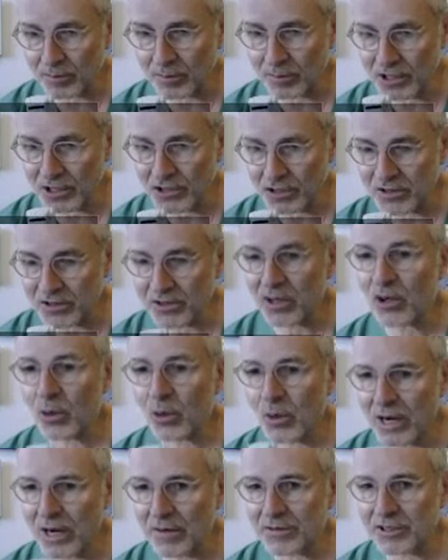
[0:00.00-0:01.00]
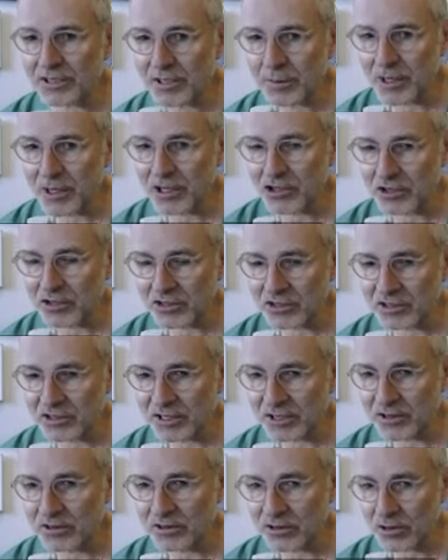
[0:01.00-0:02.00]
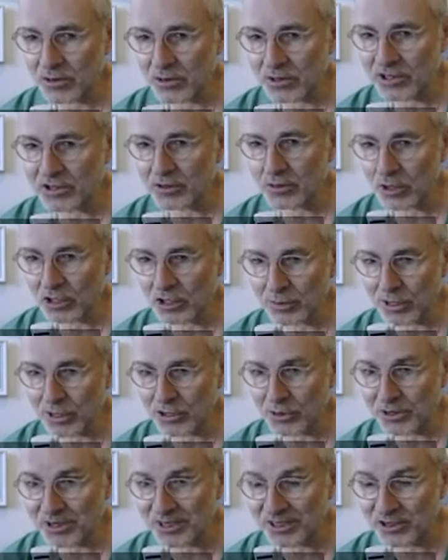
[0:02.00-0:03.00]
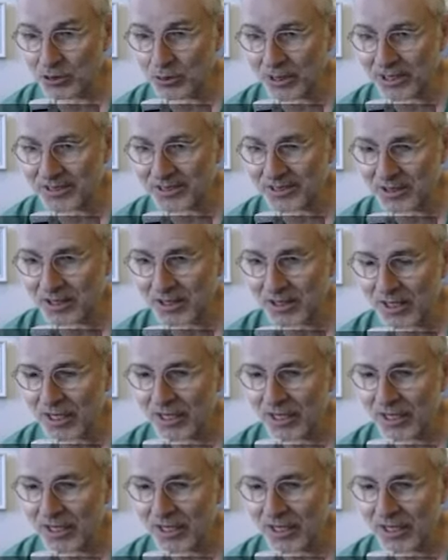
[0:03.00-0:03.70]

patients arrived in emergency, so with respiratory distress.